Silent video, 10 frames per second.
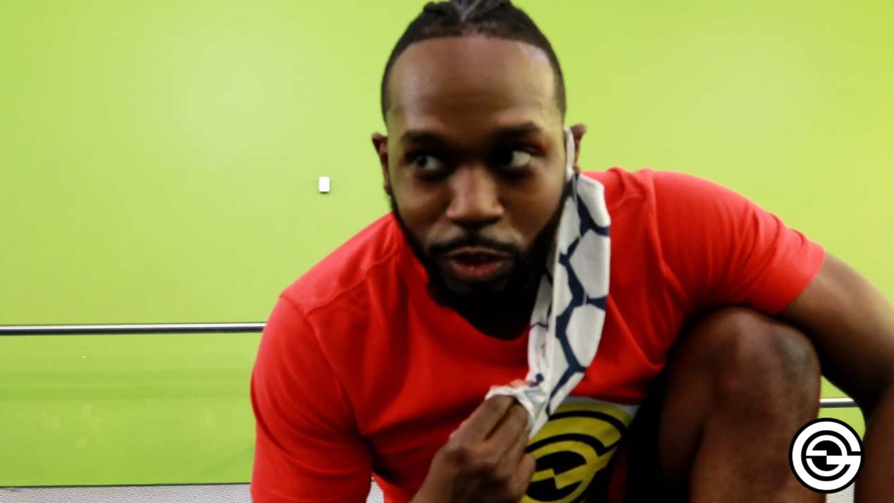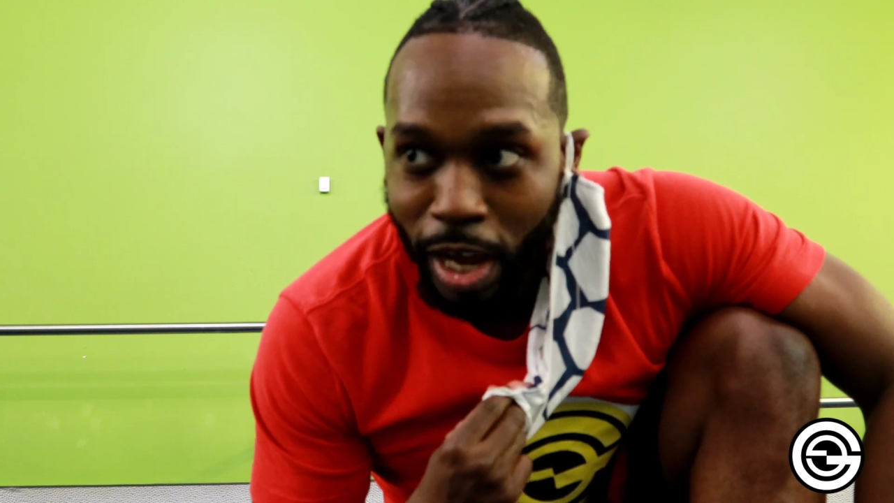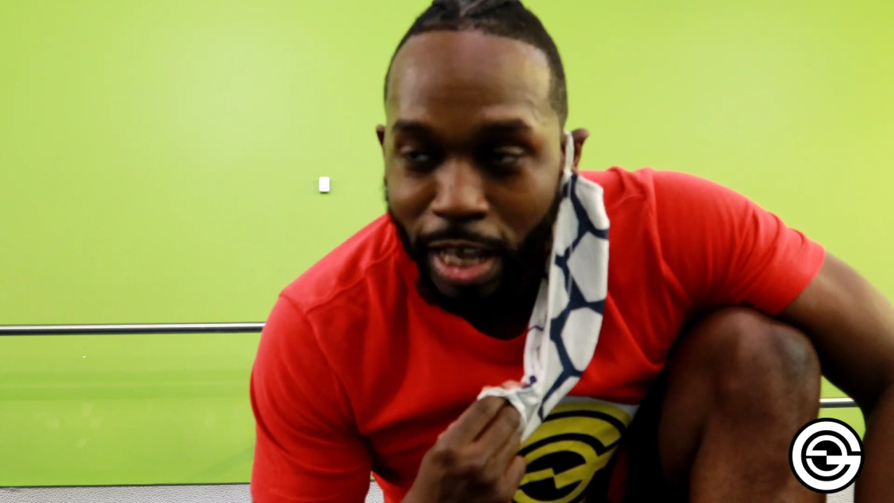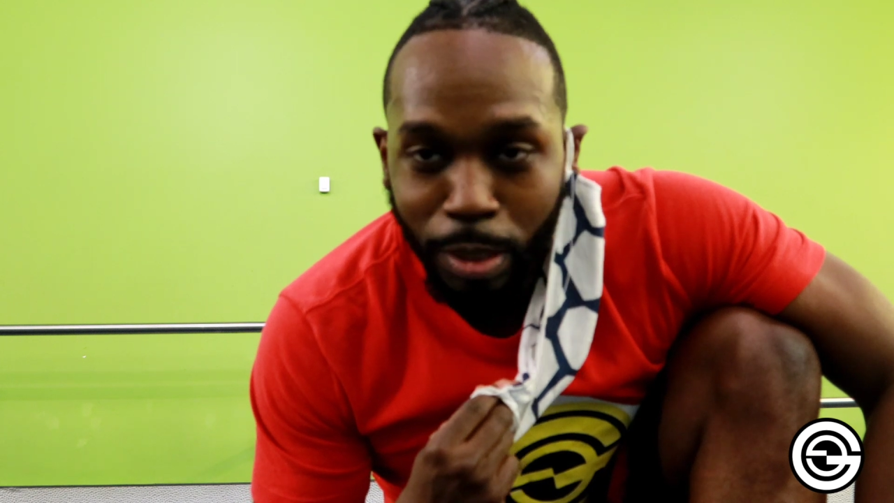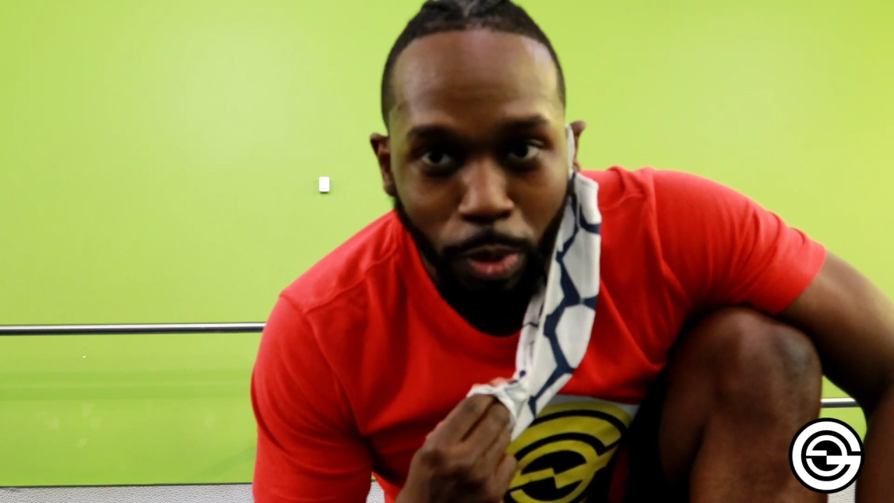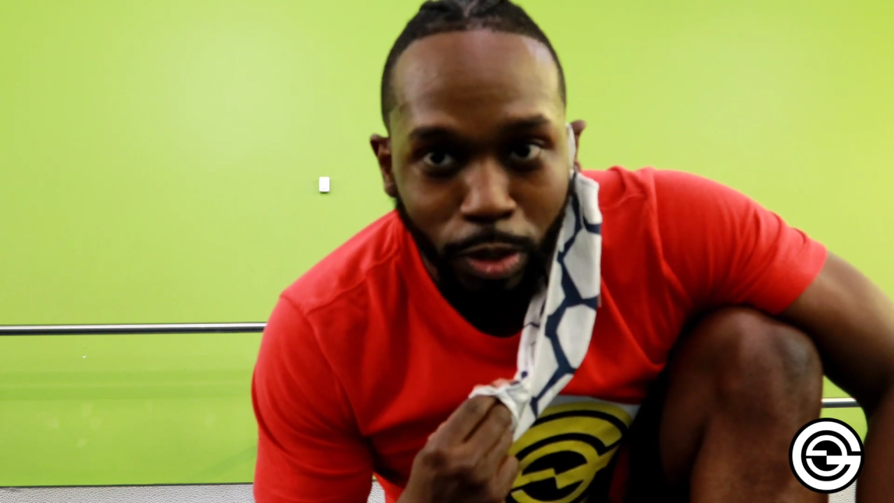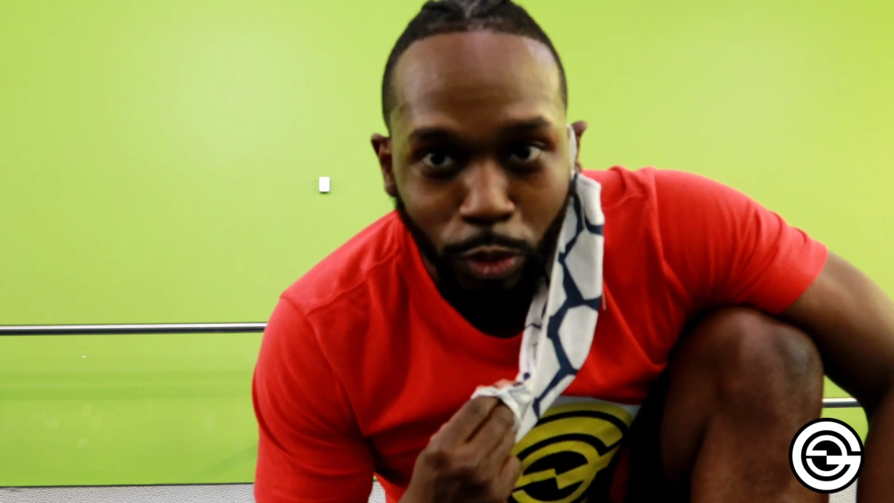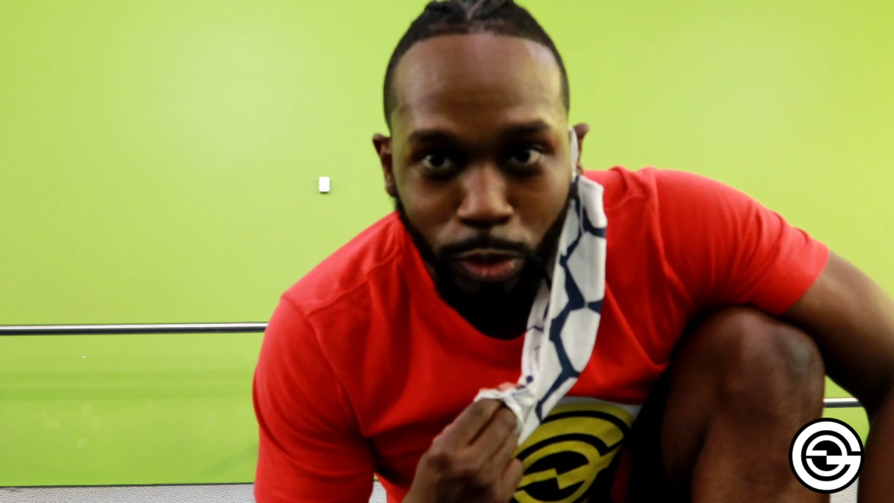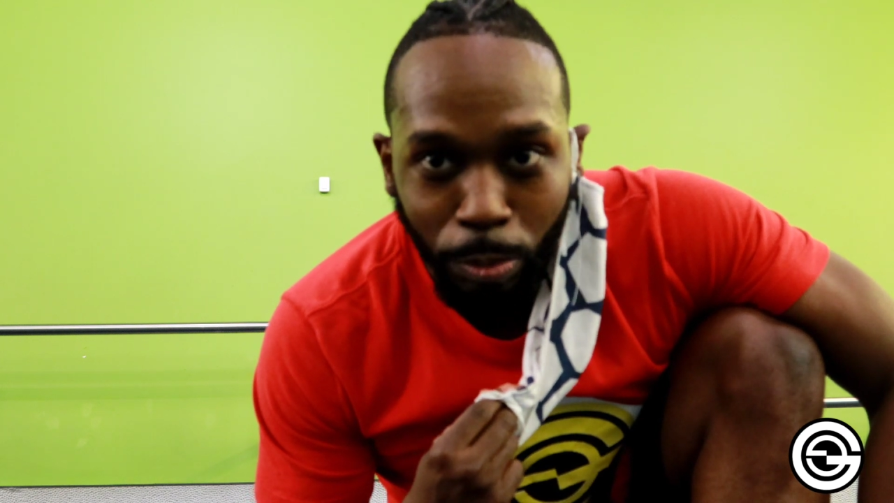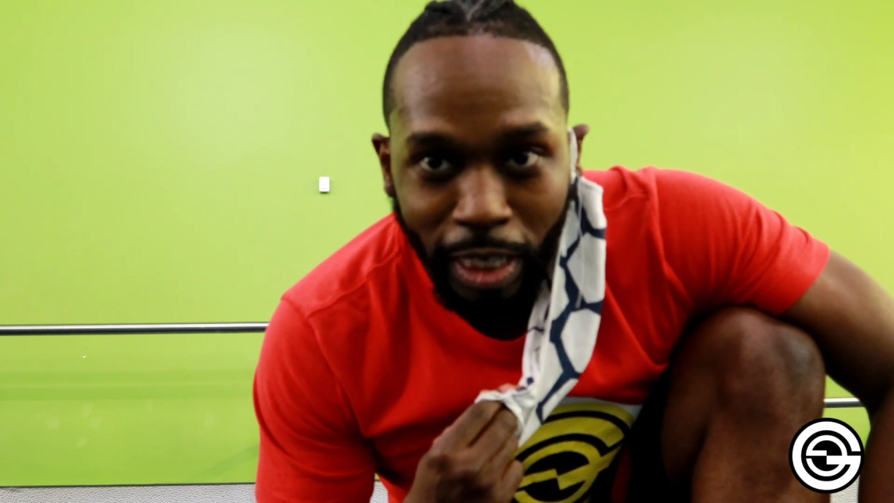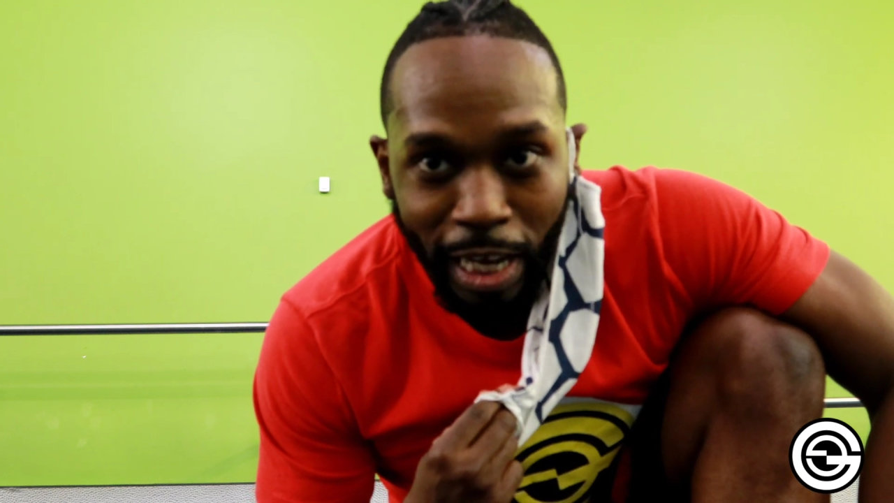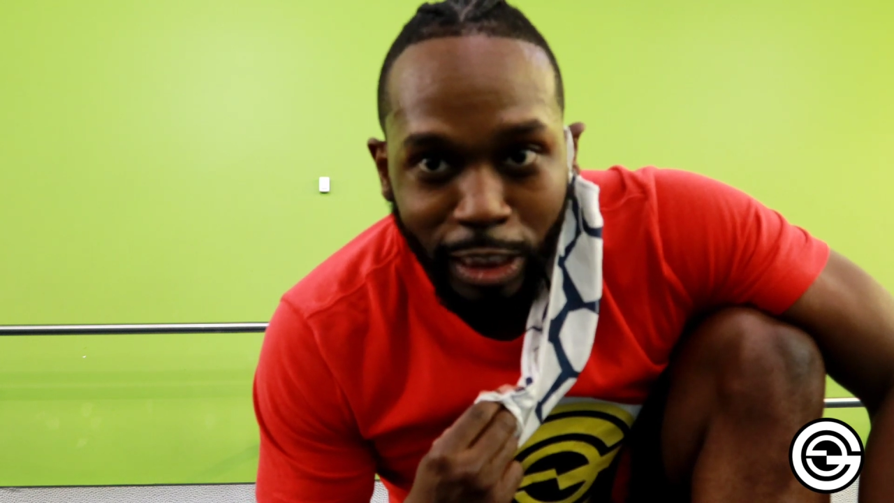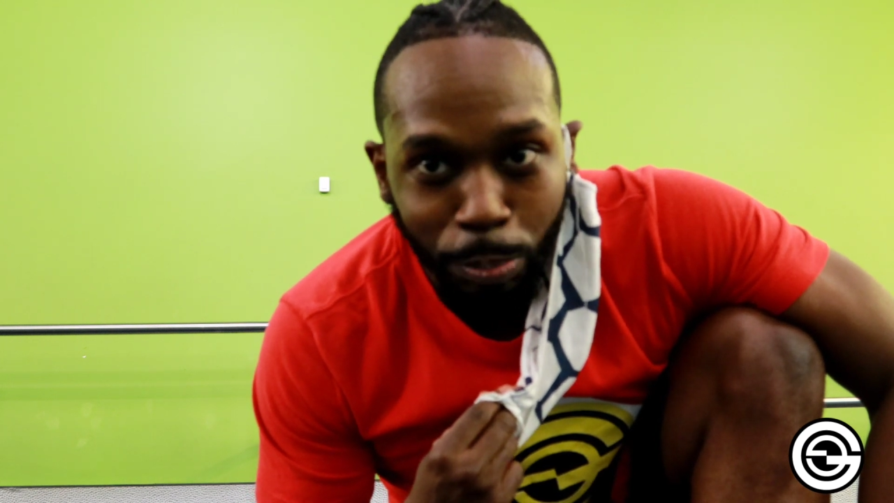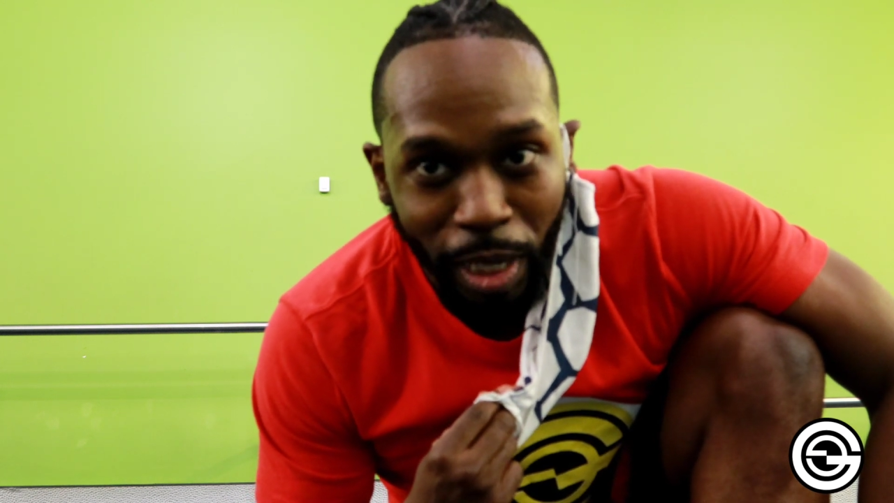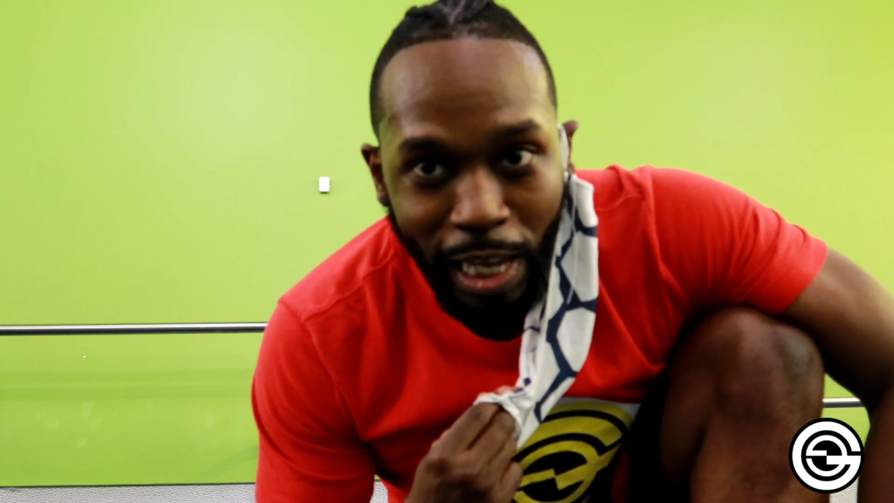so I had to put her through some
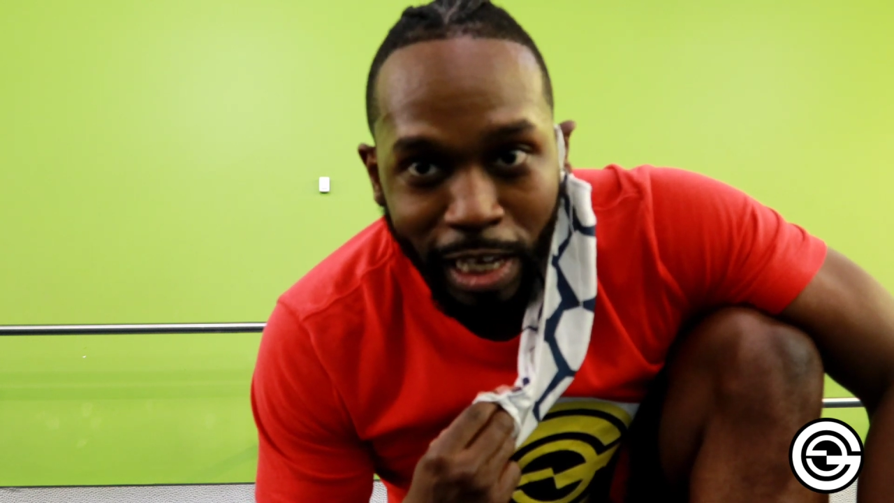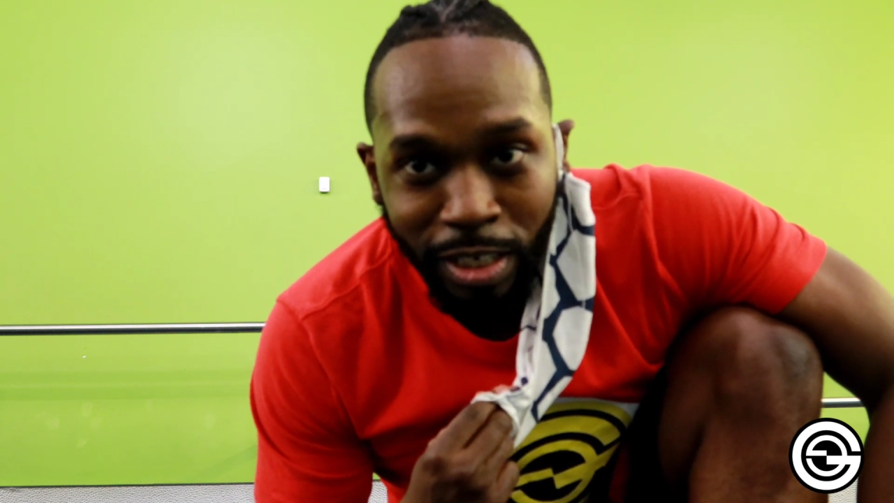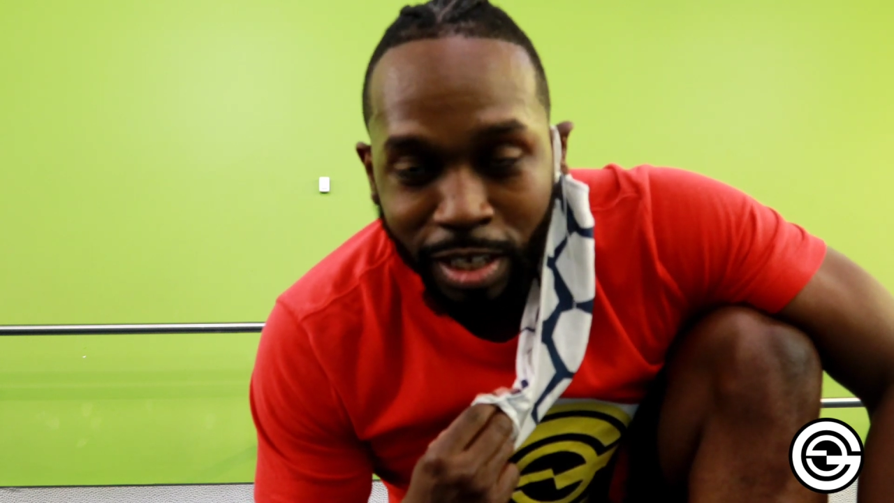gains pain.